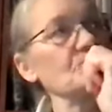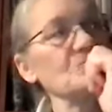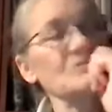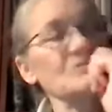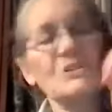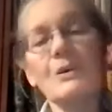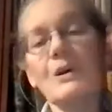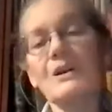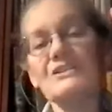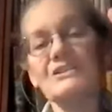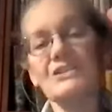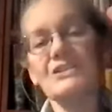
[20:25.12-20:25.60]

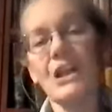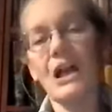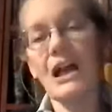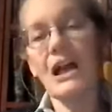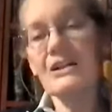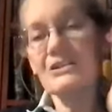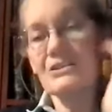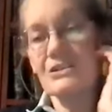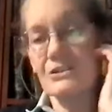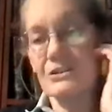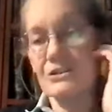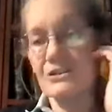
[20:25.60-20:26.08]
so I'll
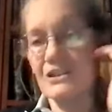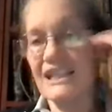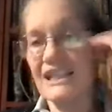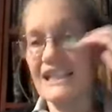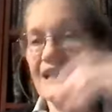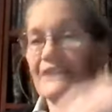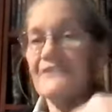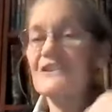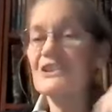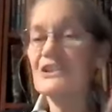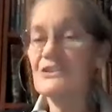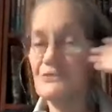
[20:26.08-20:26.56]
talk to her. Like
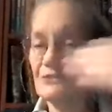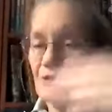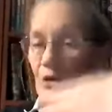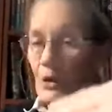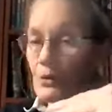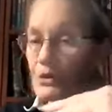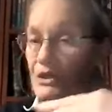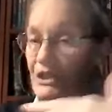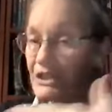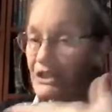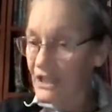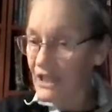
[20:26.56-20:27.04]
if it's
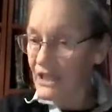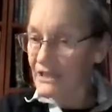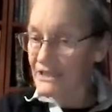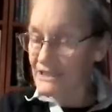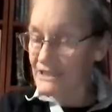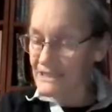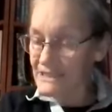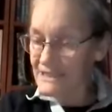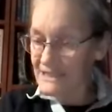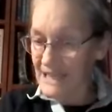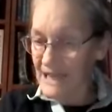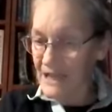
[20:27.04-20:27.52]
voted on
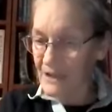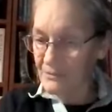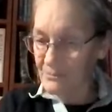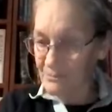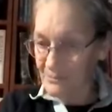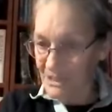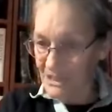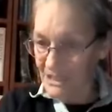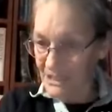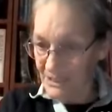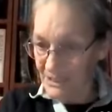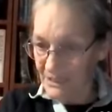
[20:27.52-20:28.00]
in
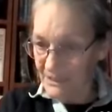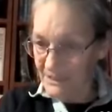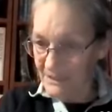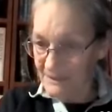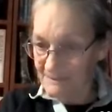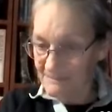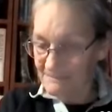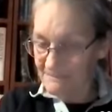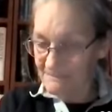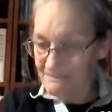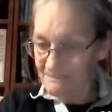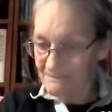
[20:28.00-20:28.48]
town
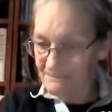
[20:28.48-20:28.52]
meeting.